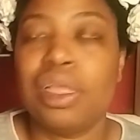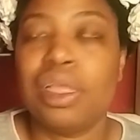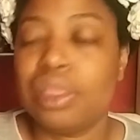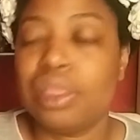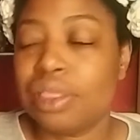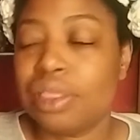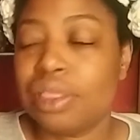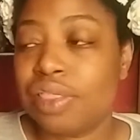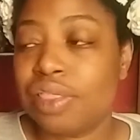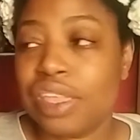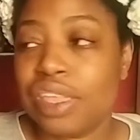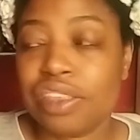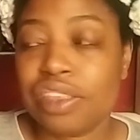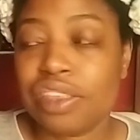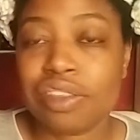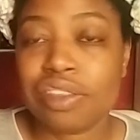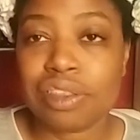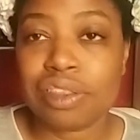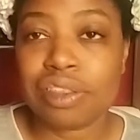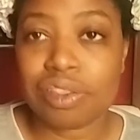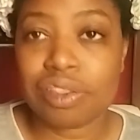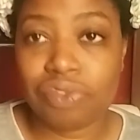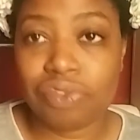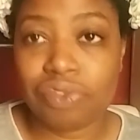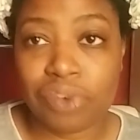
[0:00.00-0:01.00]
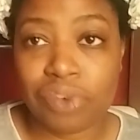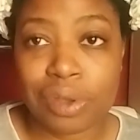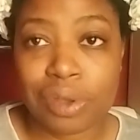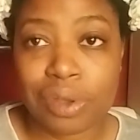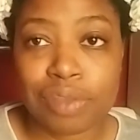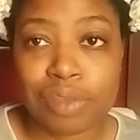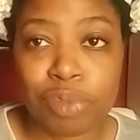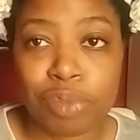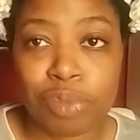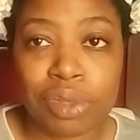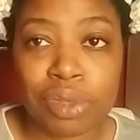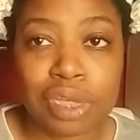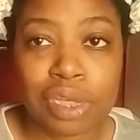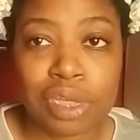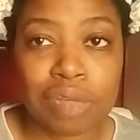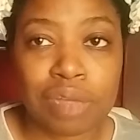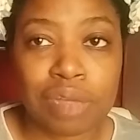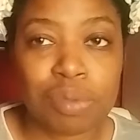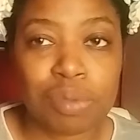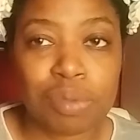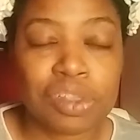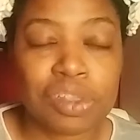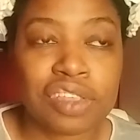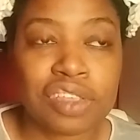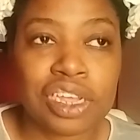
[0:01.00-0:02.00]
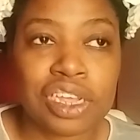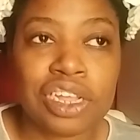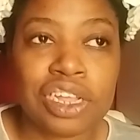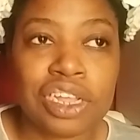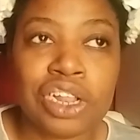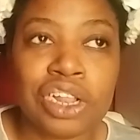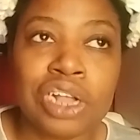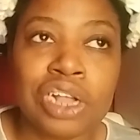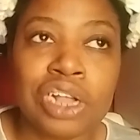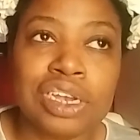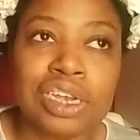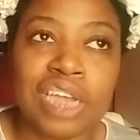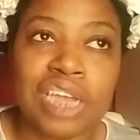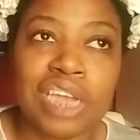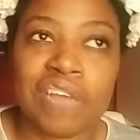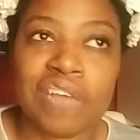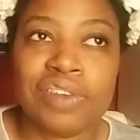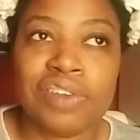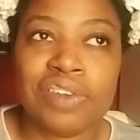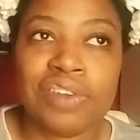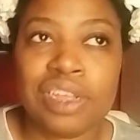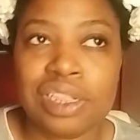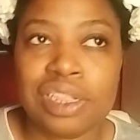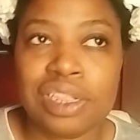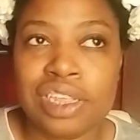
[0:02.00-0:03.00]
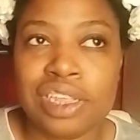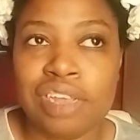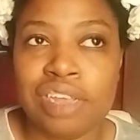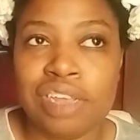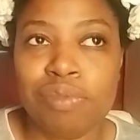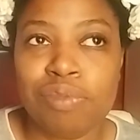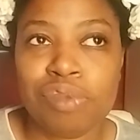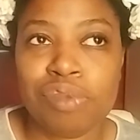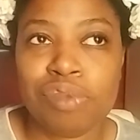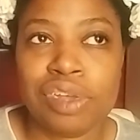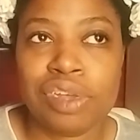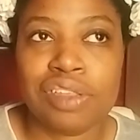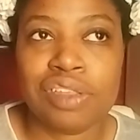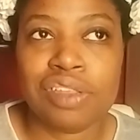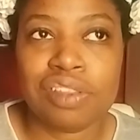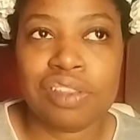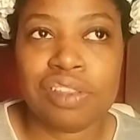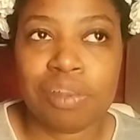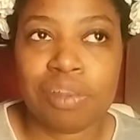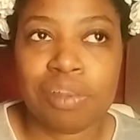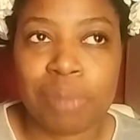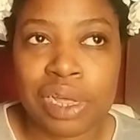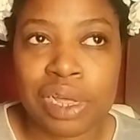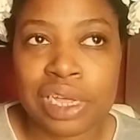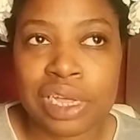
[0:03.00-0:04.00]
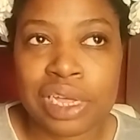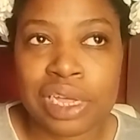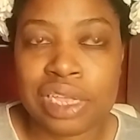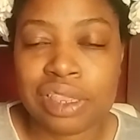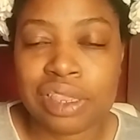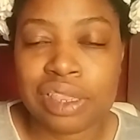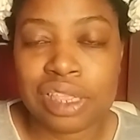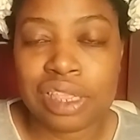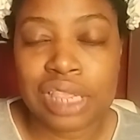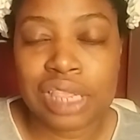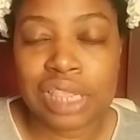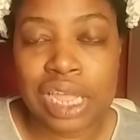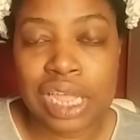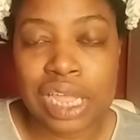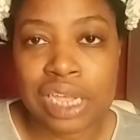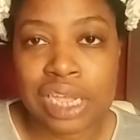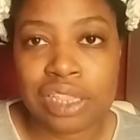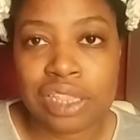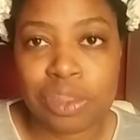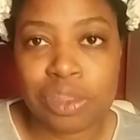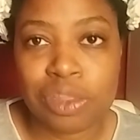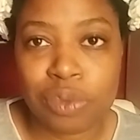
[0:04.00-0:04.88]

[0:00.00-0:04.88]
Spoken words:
This first book in particular definitely brings to mind The Lion,